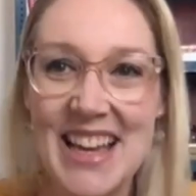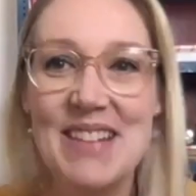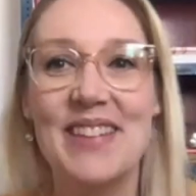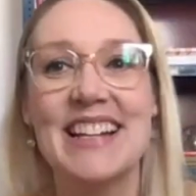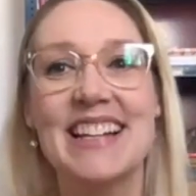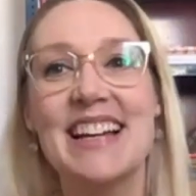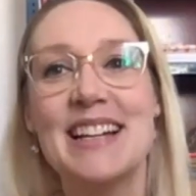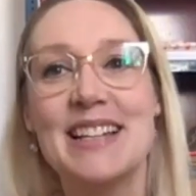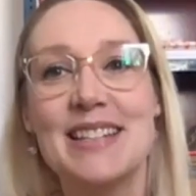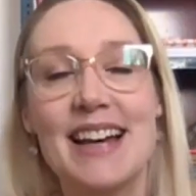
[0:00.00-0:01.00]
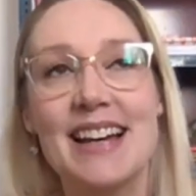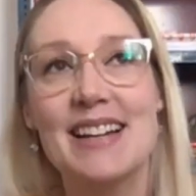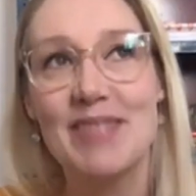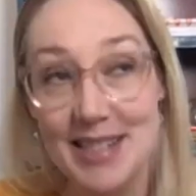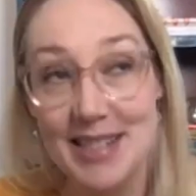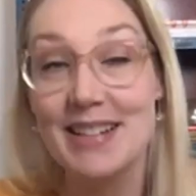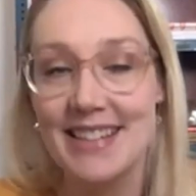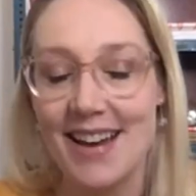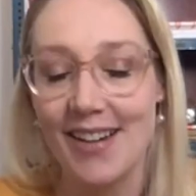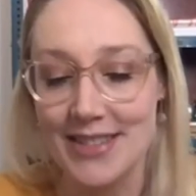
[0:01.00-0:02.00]
my uh, my students
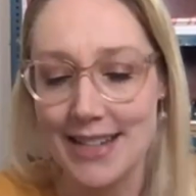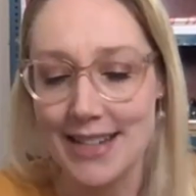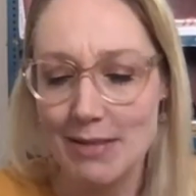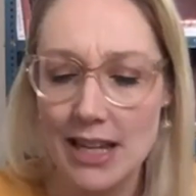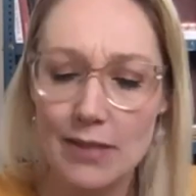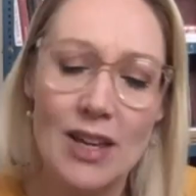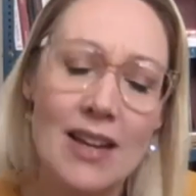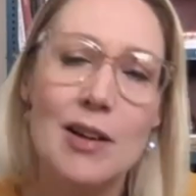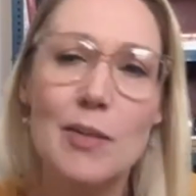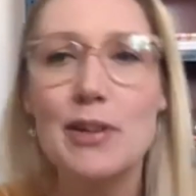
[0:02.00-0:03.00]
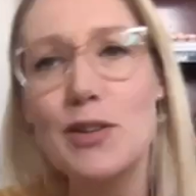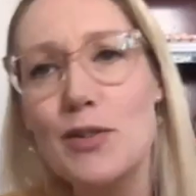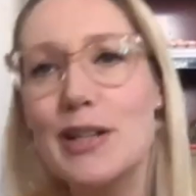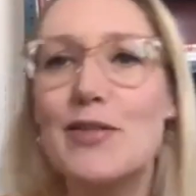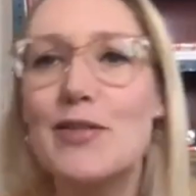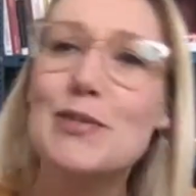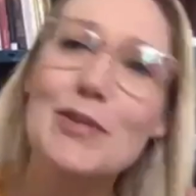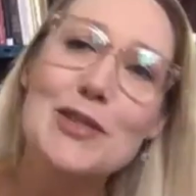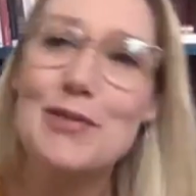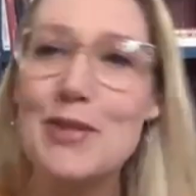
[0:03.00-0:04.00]
often say to me like, "But you, you know, this is
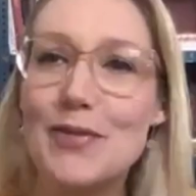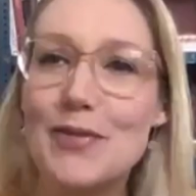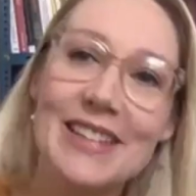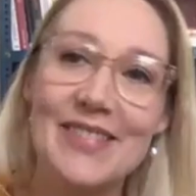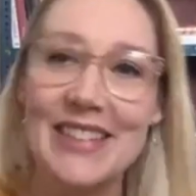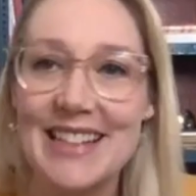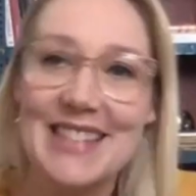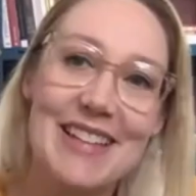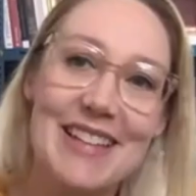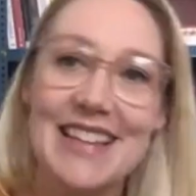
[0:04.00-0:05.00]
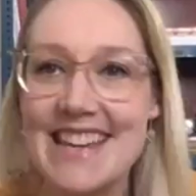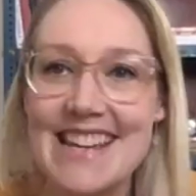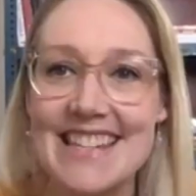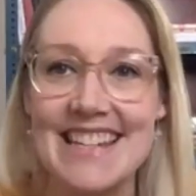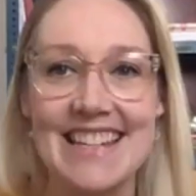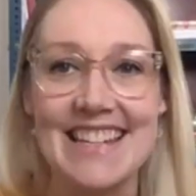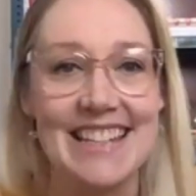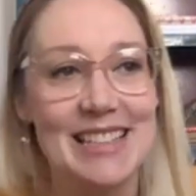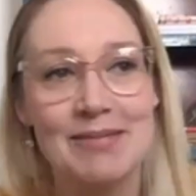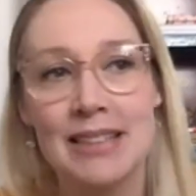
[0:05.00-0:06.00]
what you do for a living. It's really easy."
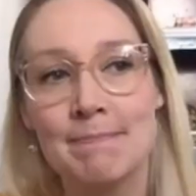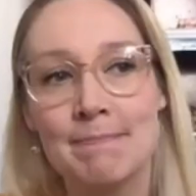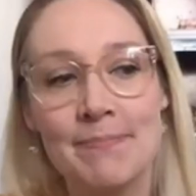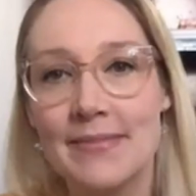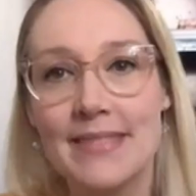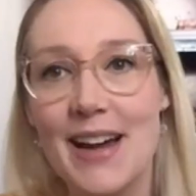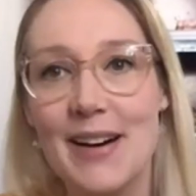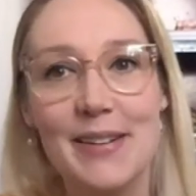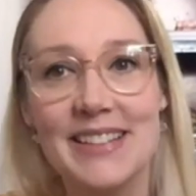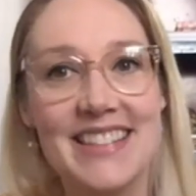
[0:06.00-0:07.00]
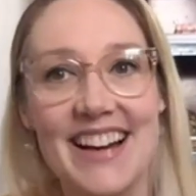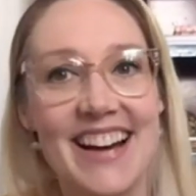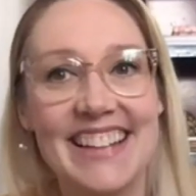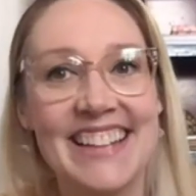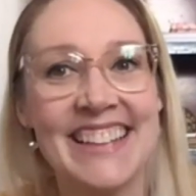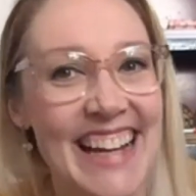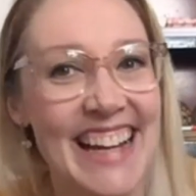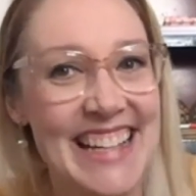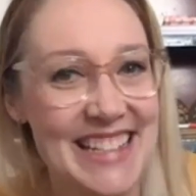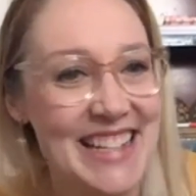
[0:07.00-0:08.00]
I'm like, "No, it's not.
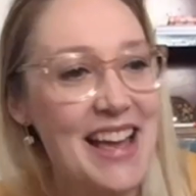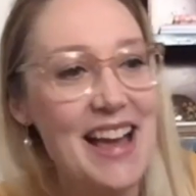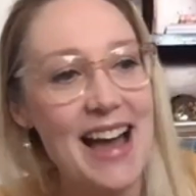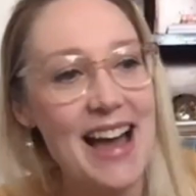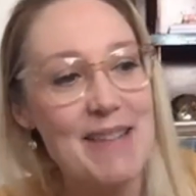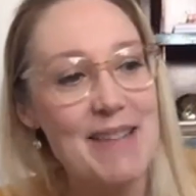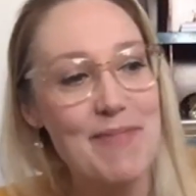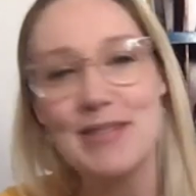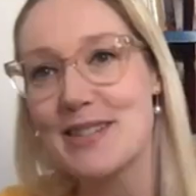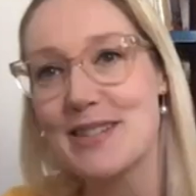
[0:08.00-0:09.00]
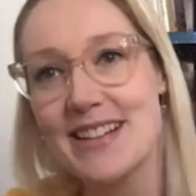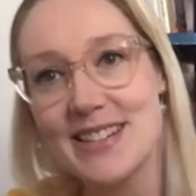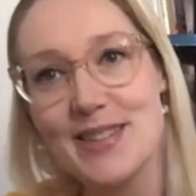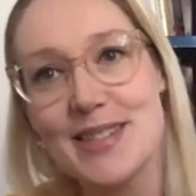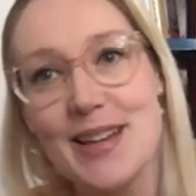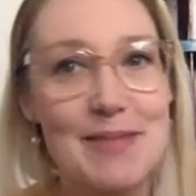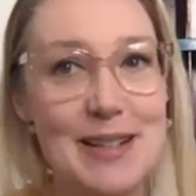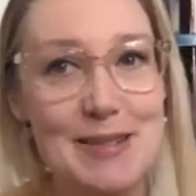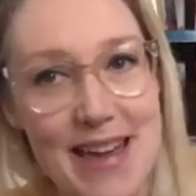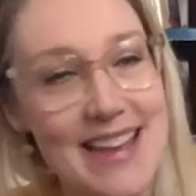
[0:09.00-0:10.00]
I promise you, I do so
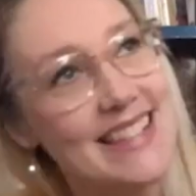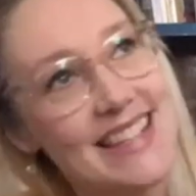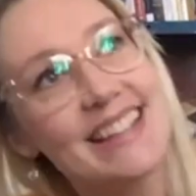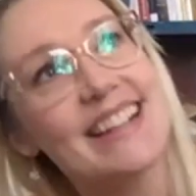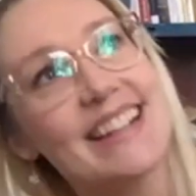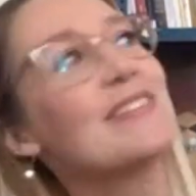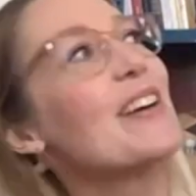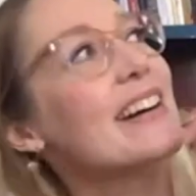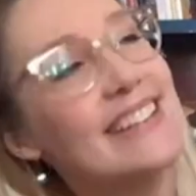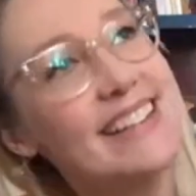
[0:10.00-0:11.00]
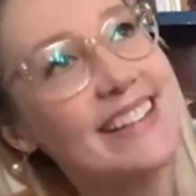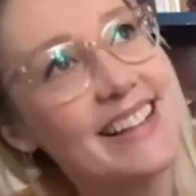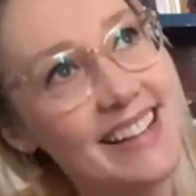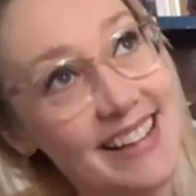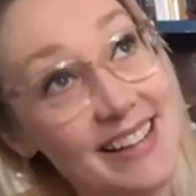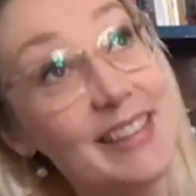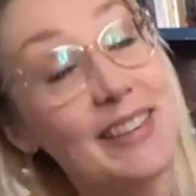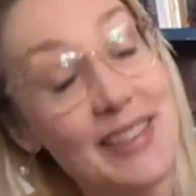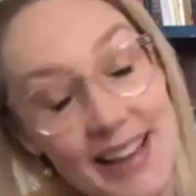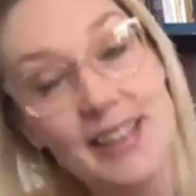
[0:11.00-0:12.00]
much pacing. I walk uh, a,
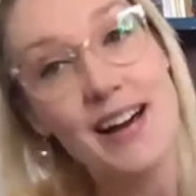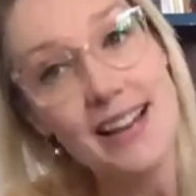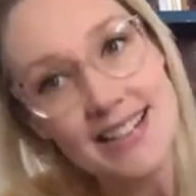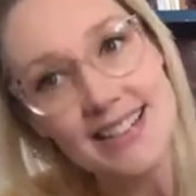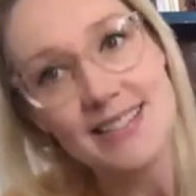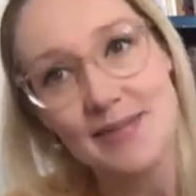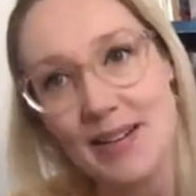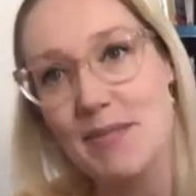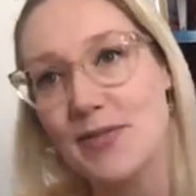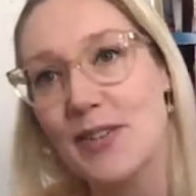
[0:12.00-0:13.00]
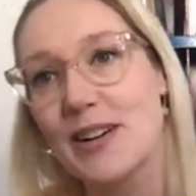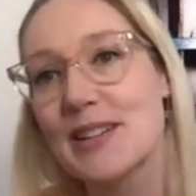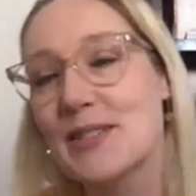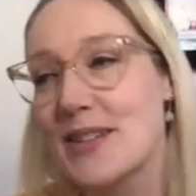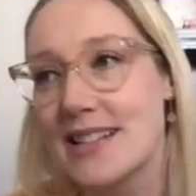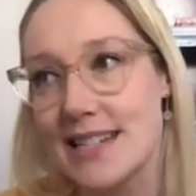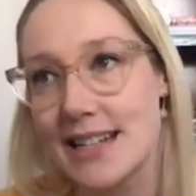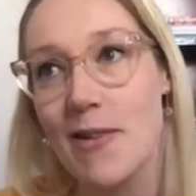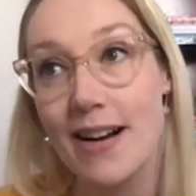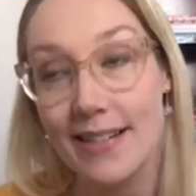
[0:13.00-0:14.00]
a lot before the quarantine.
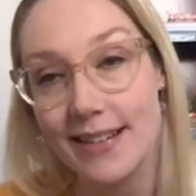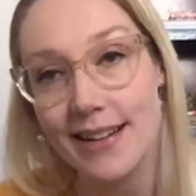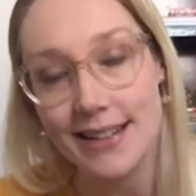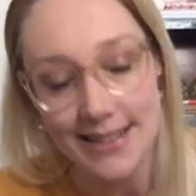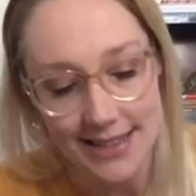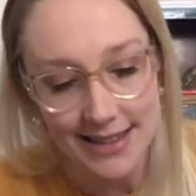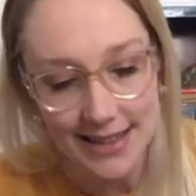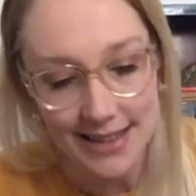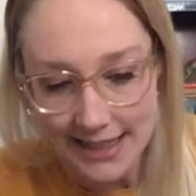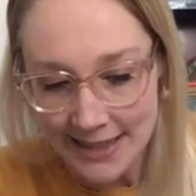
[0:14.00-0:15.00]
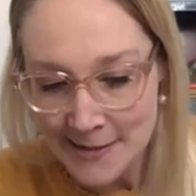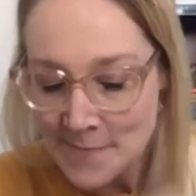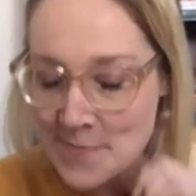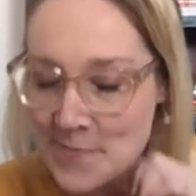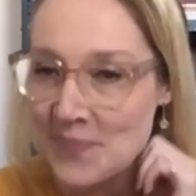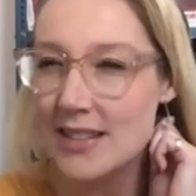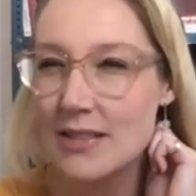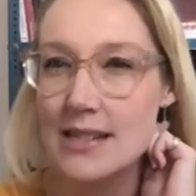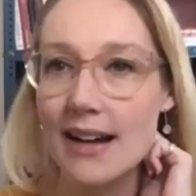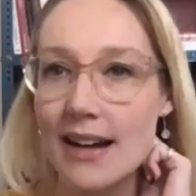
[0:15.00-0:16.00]
I walk a lot to think, so it's
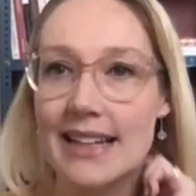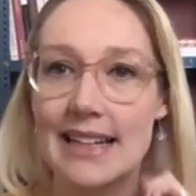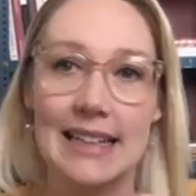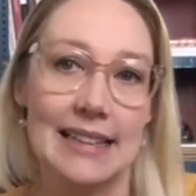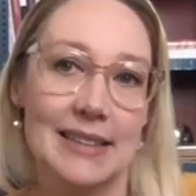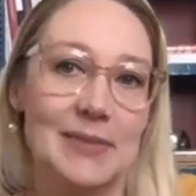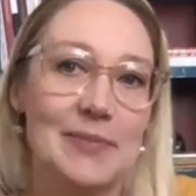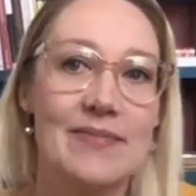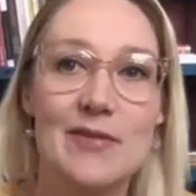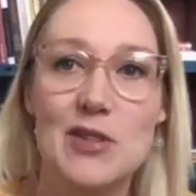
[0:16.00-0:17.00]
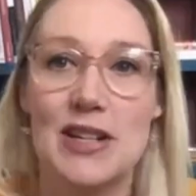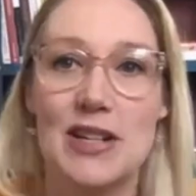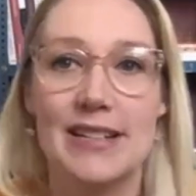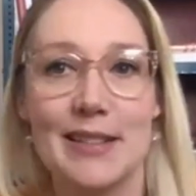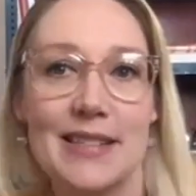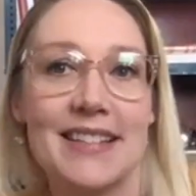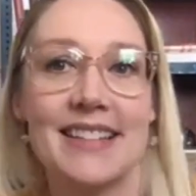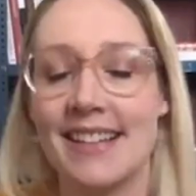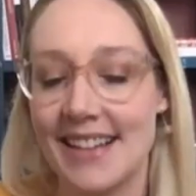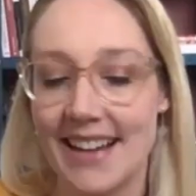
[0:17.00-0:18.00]
not like a chilled.
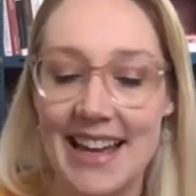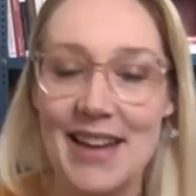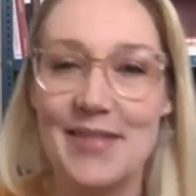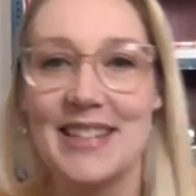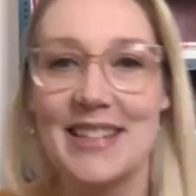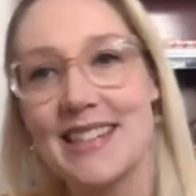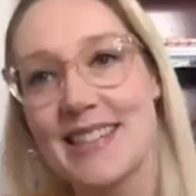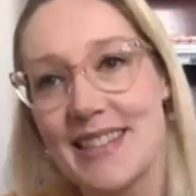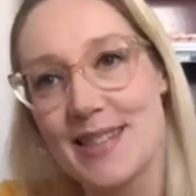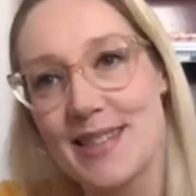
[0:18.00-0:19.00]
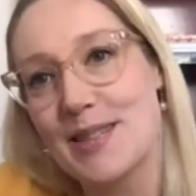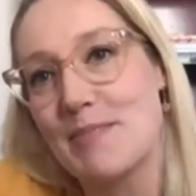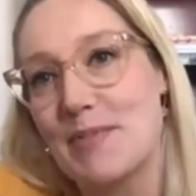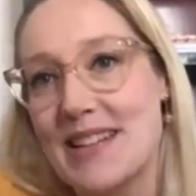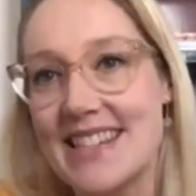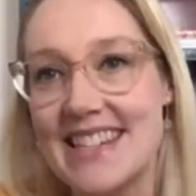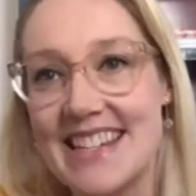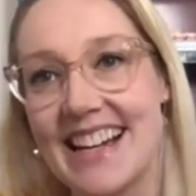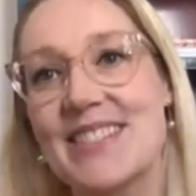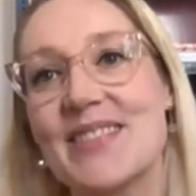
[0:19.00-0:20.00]
I have this is this is super easy
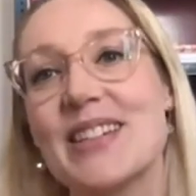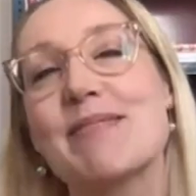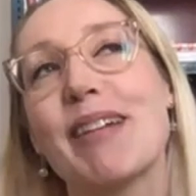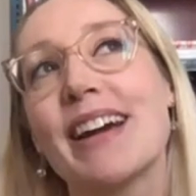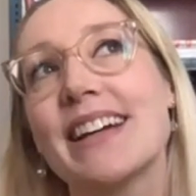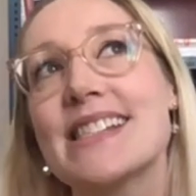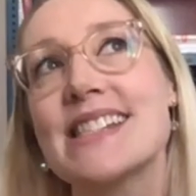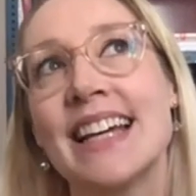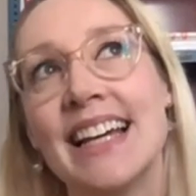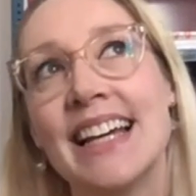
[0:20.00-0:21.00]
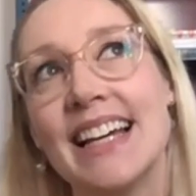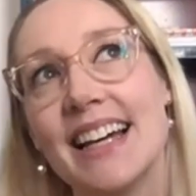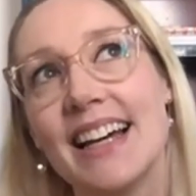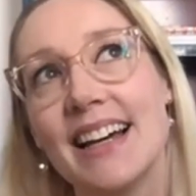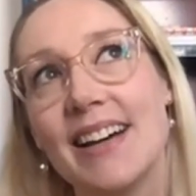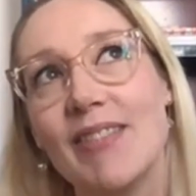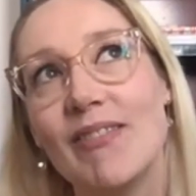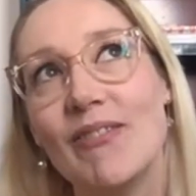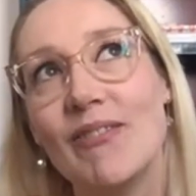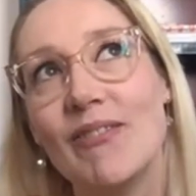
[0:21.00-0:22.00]
kind of experience."
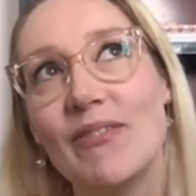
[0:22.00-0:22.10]
Um,